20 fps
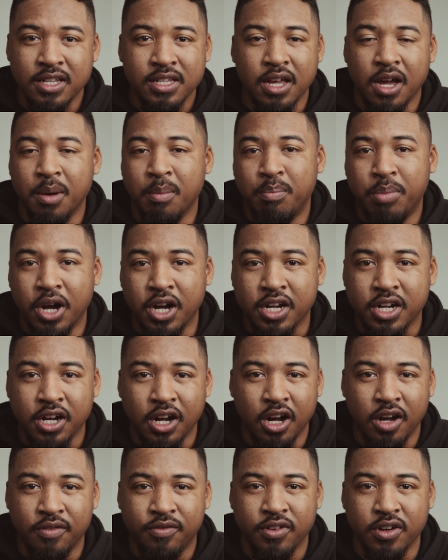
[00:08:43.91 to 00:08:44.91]
a buck
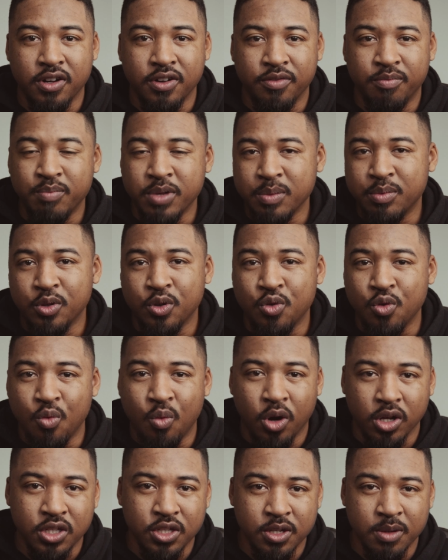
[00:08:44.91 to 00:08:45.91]
off of people who
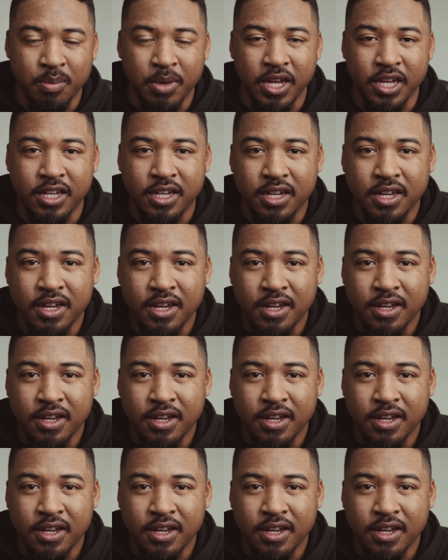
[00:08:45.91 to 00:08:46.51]
want to make